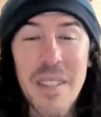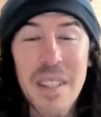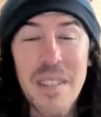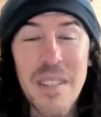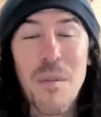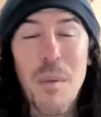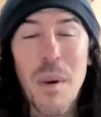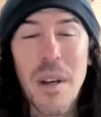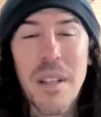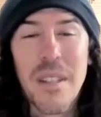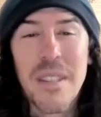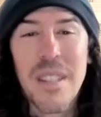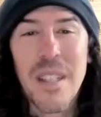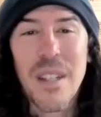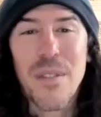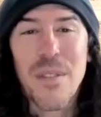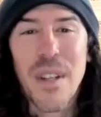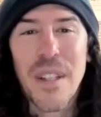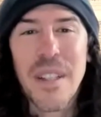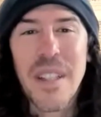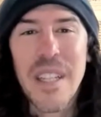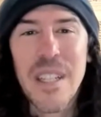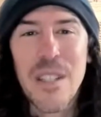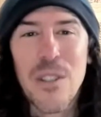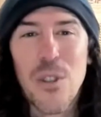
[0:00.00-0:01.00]
even myself,
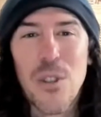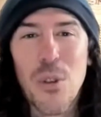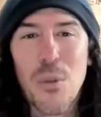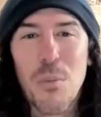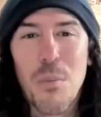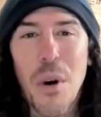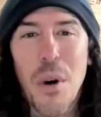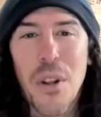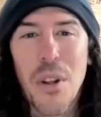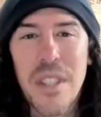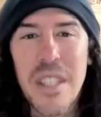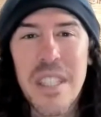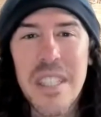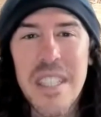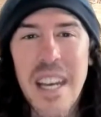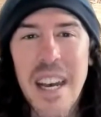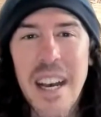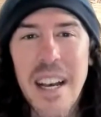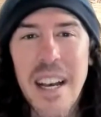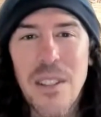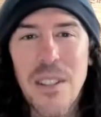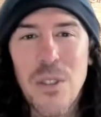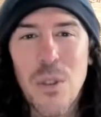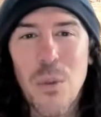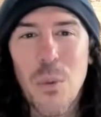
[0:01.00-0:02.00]
I like to
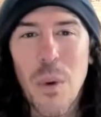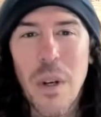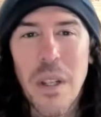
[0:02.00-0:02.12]
multitask